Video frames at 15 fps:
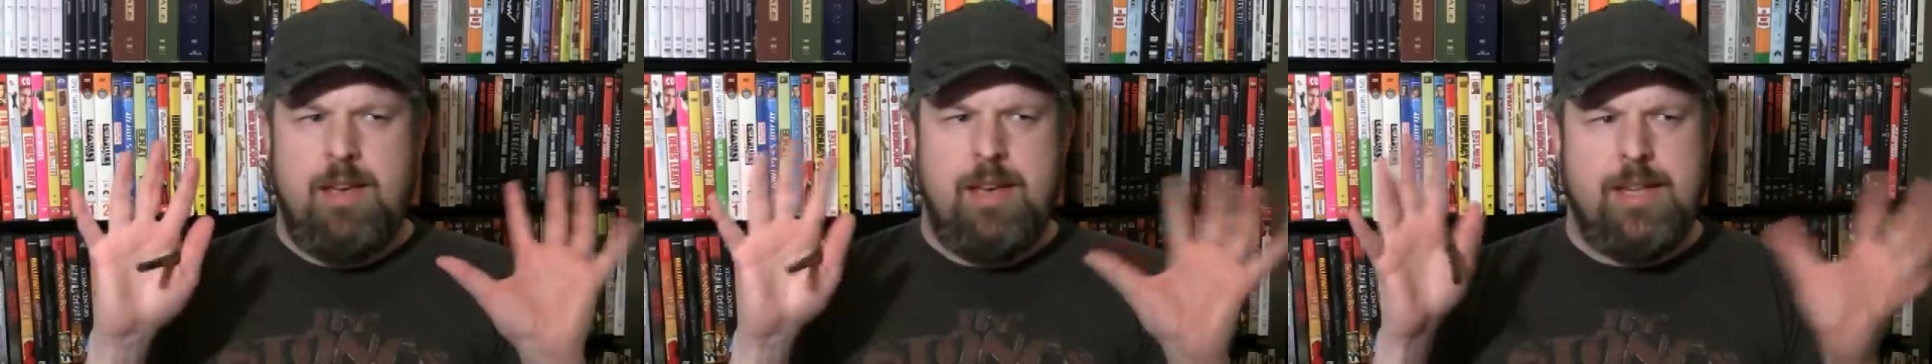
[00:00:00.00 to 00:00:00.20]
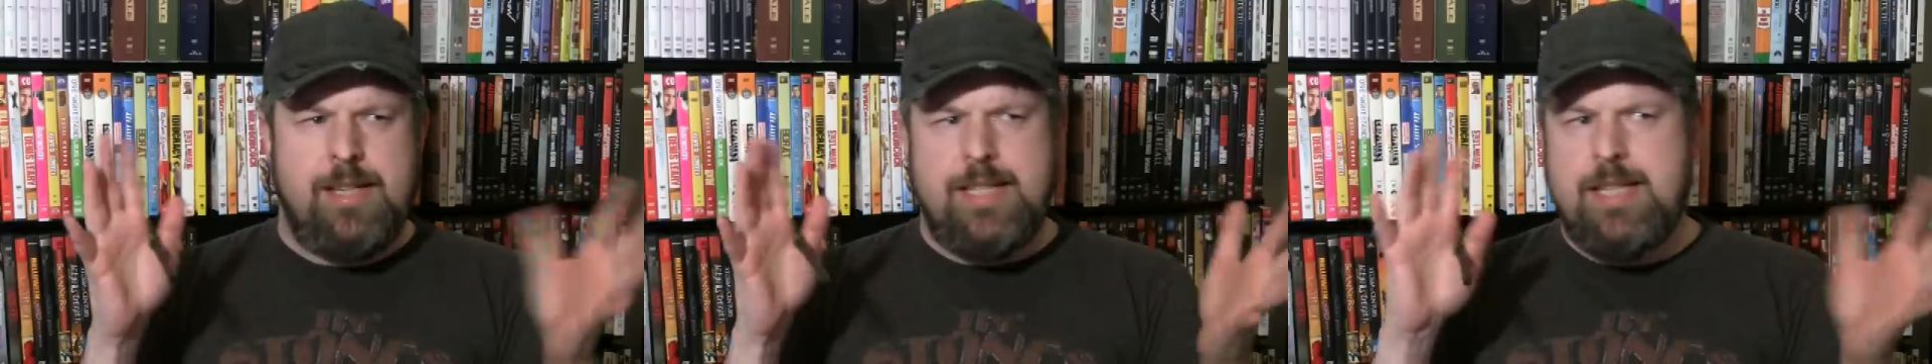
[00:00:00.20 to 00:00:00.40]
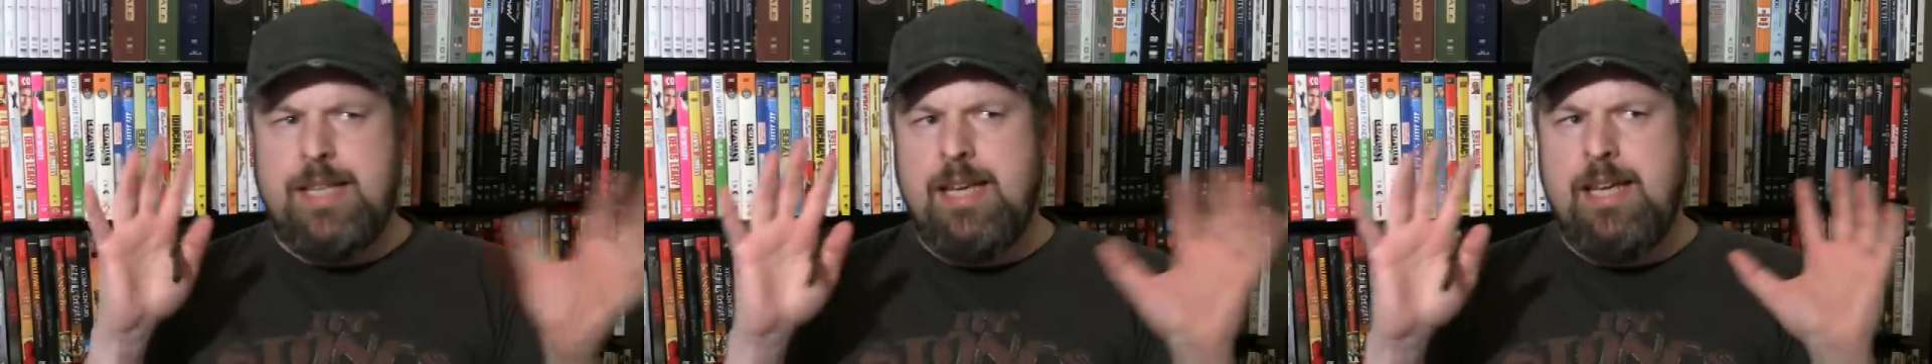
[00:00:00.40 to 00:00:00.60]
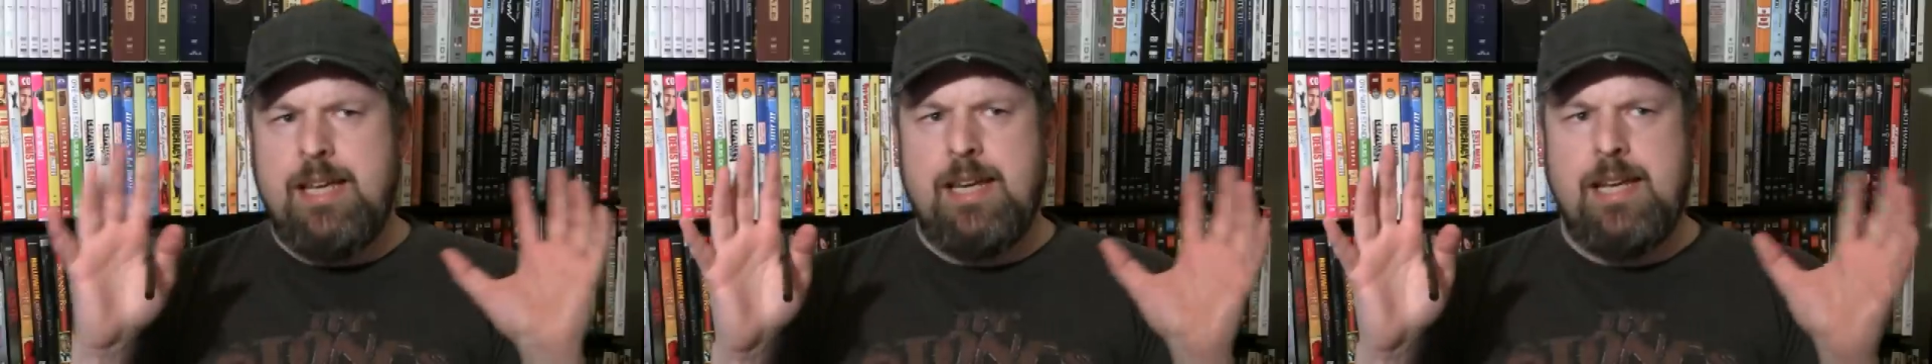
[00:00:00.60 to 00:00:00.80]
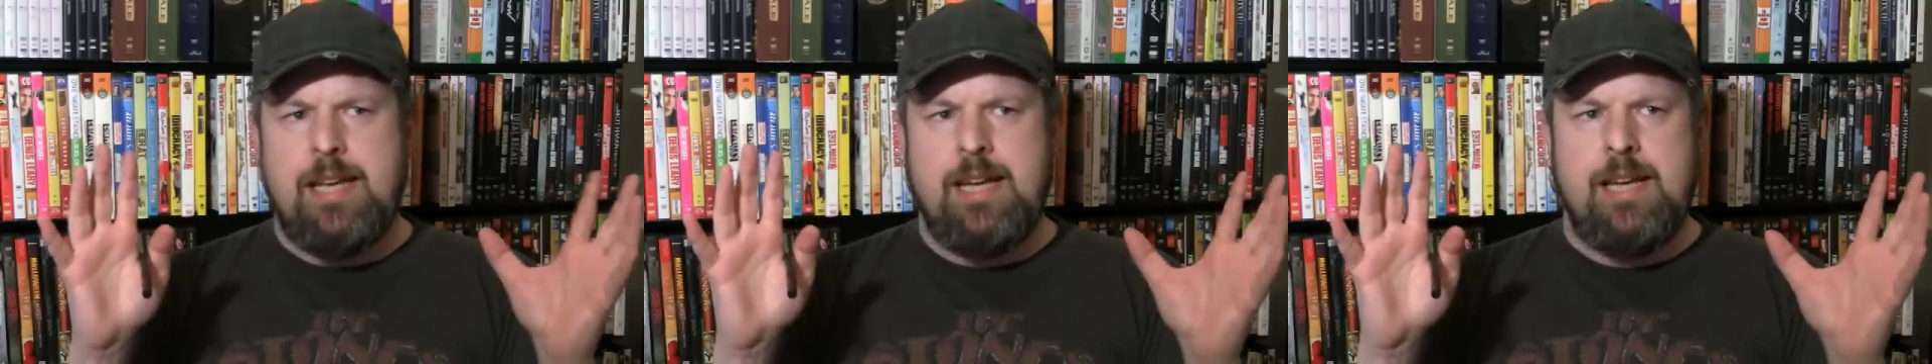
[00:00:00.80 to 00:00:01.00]
And
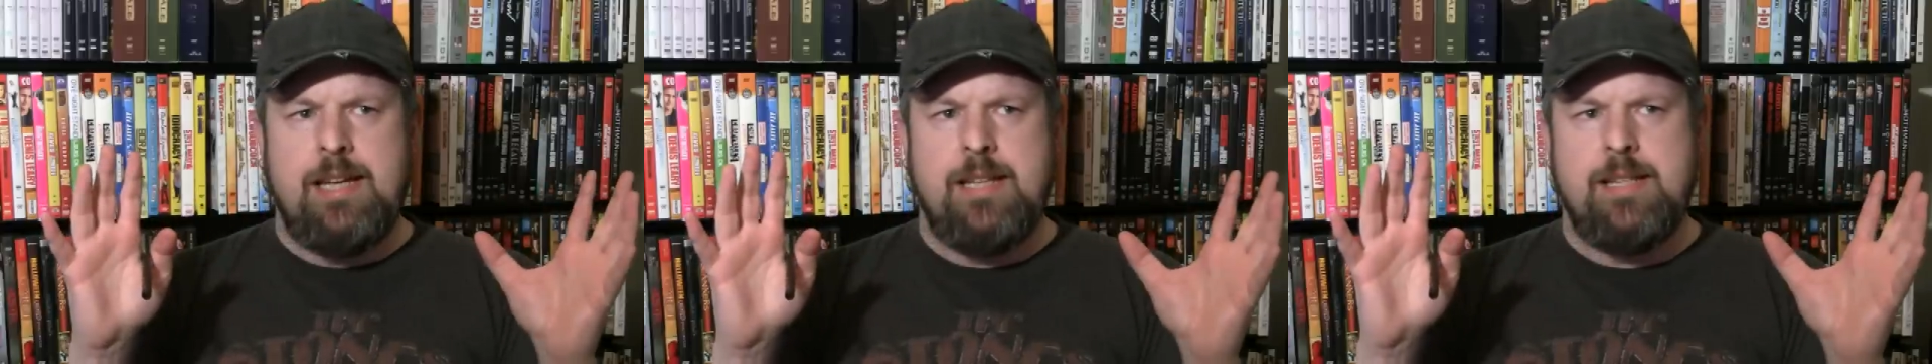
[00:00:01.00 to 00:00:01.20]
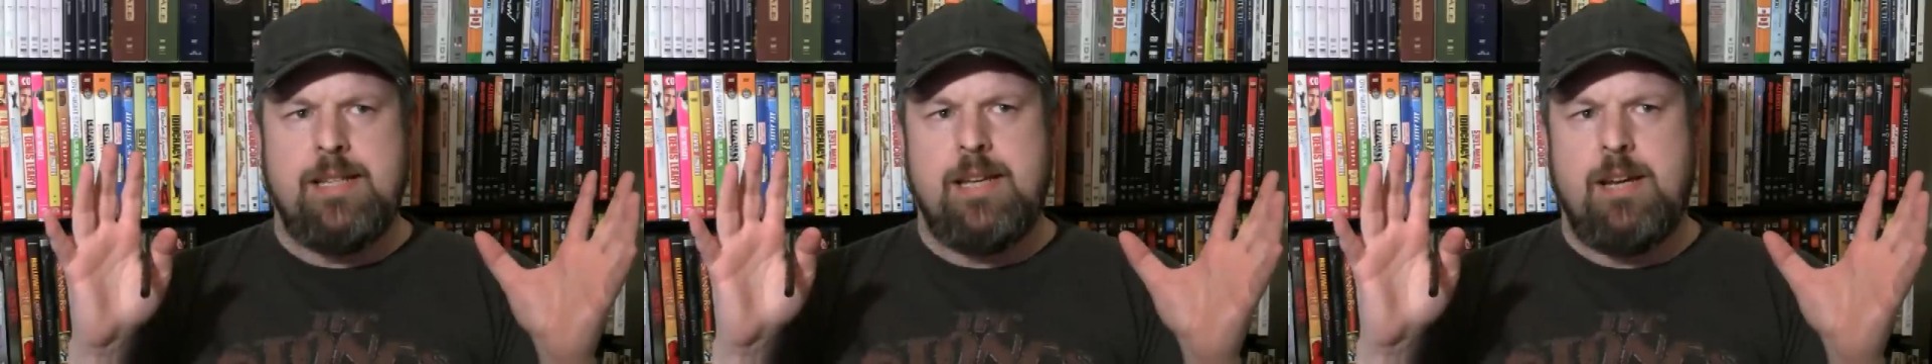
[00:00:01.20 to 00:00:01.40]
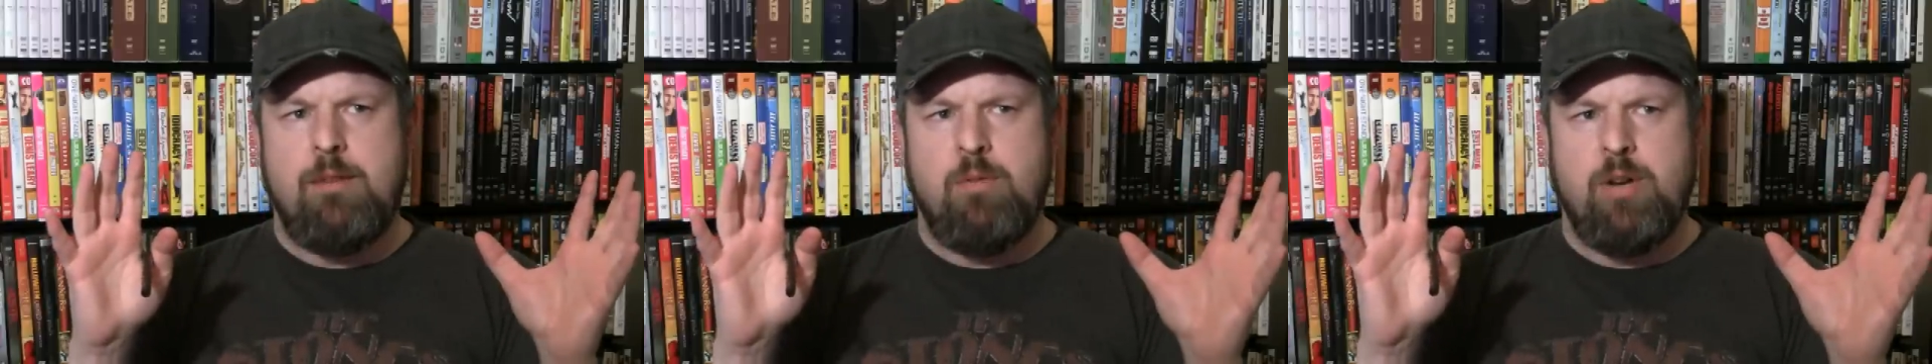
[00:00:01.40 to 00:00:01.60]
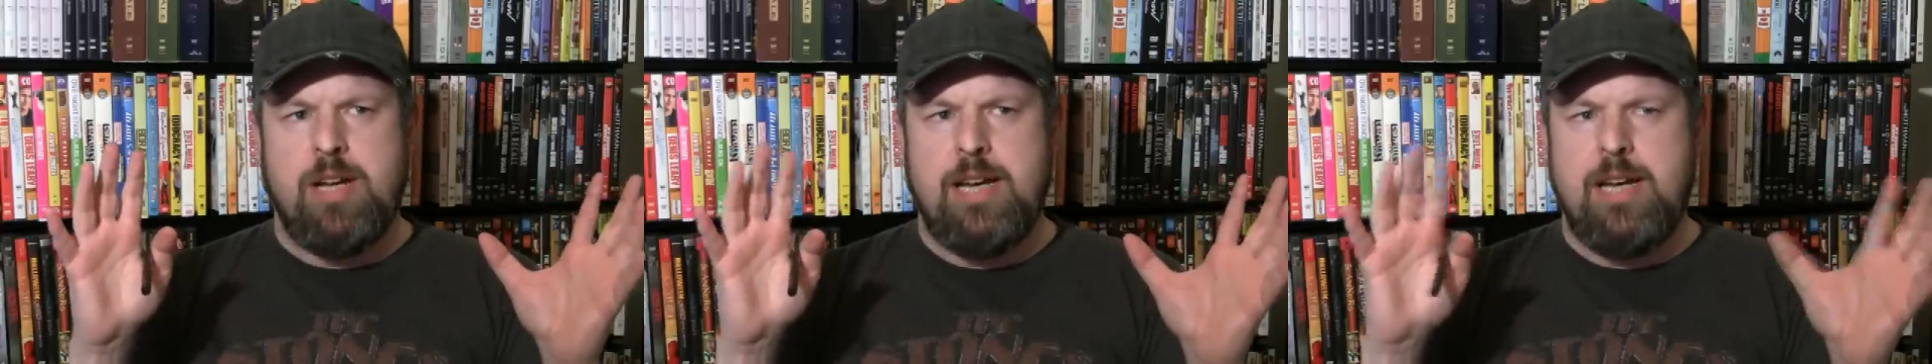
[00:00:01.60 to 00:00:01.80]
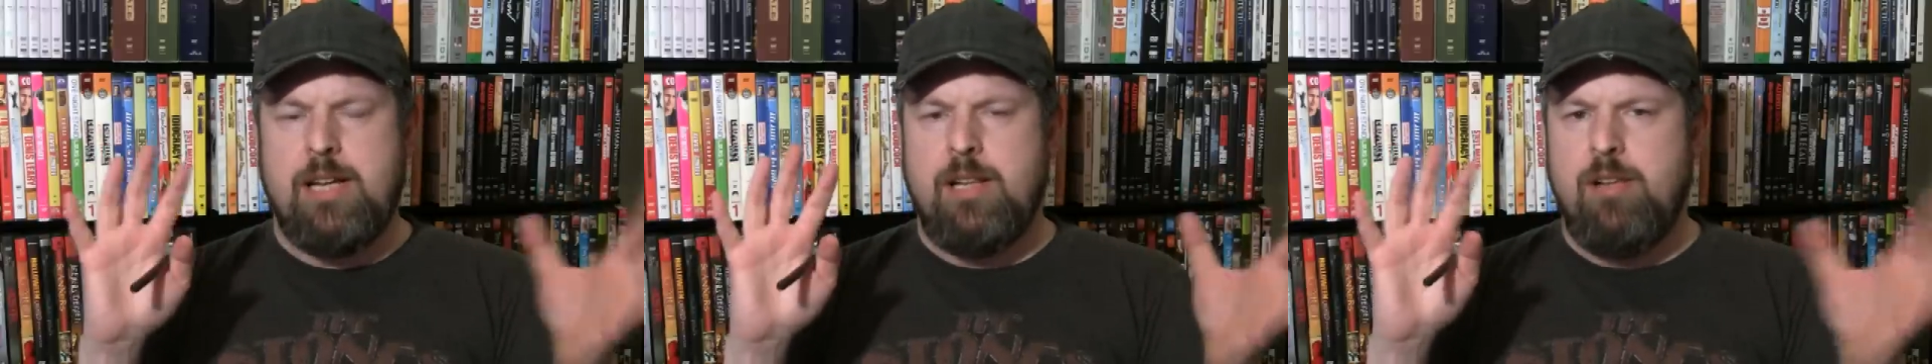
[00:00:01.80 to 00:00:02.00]
seeing as we're
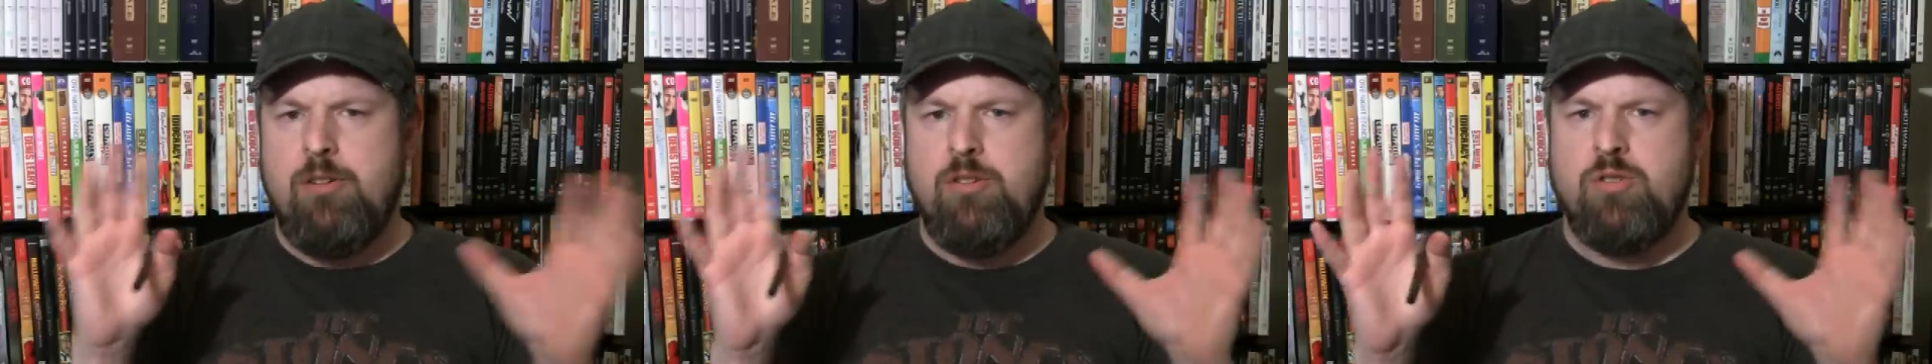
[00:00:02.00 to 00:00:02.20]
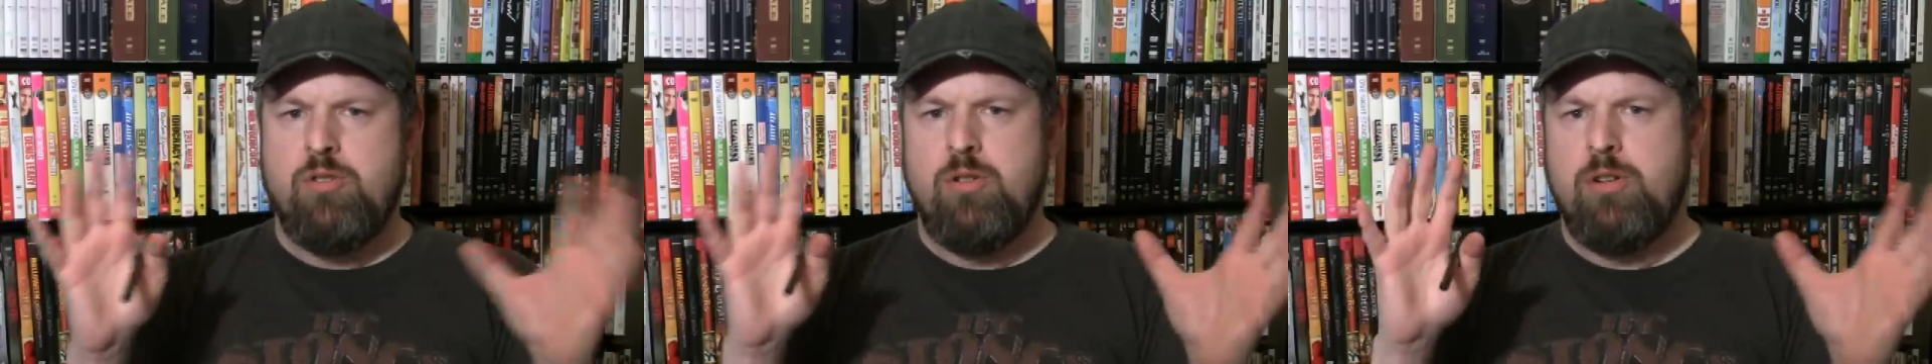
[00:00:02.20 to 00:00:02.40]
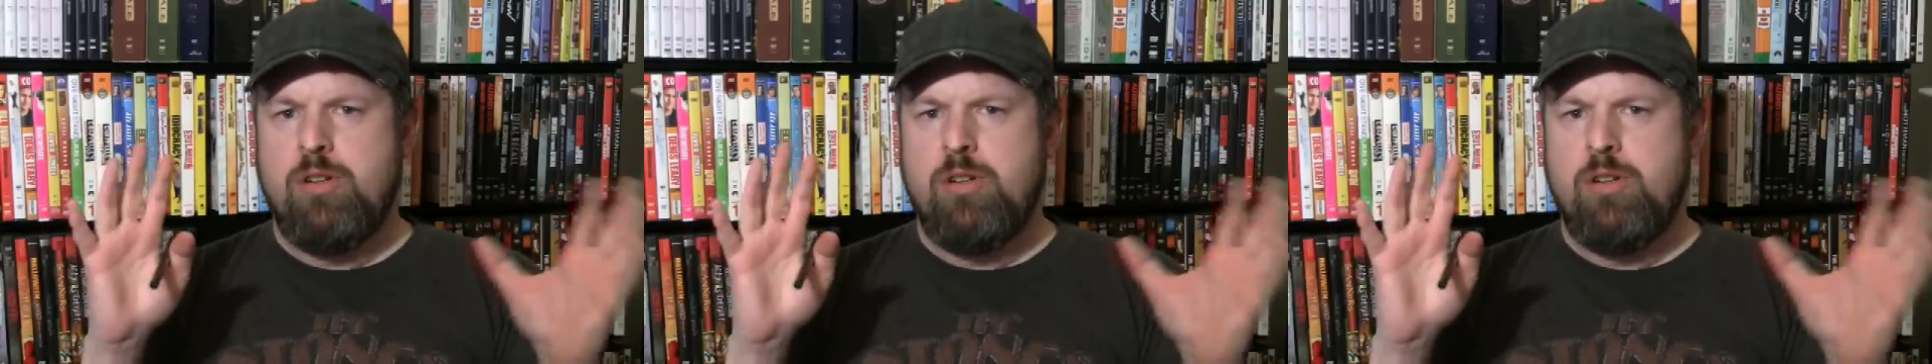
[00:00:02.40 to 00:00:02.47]
getting closer